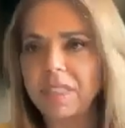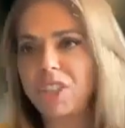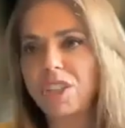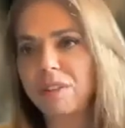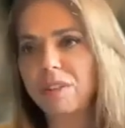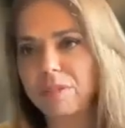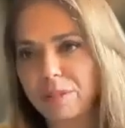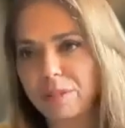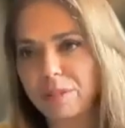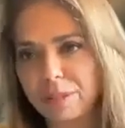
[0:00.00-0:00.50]

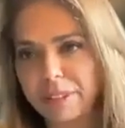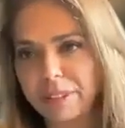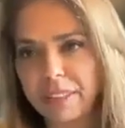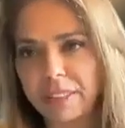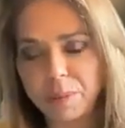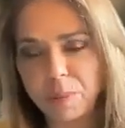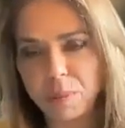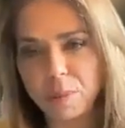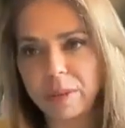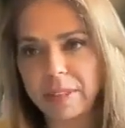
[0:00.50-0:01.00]
the
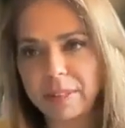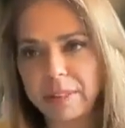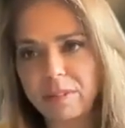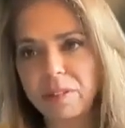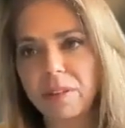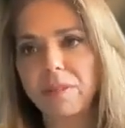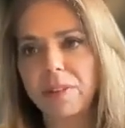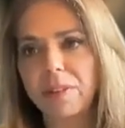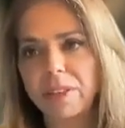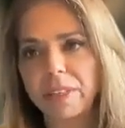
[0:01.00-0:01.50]
general
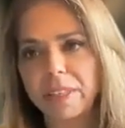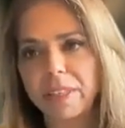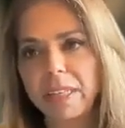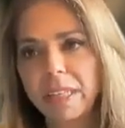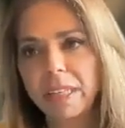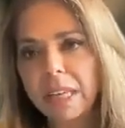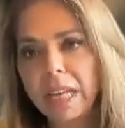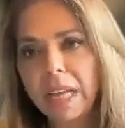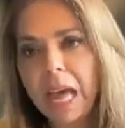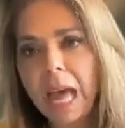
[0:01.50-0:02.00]
diaspora is not
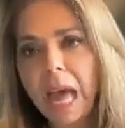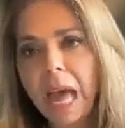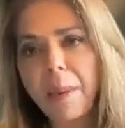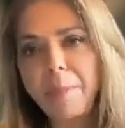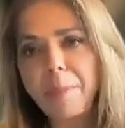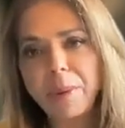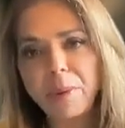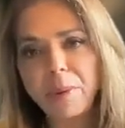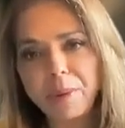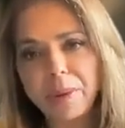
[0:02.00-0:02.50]
very
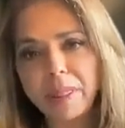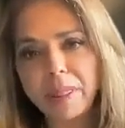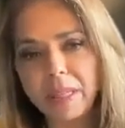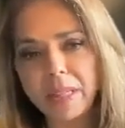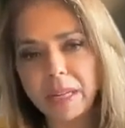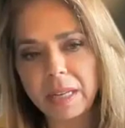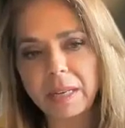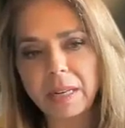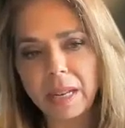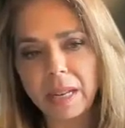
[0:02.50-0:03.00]
happy
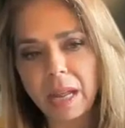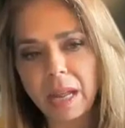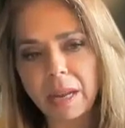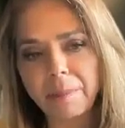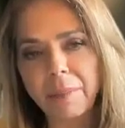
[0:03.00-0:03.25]
with that.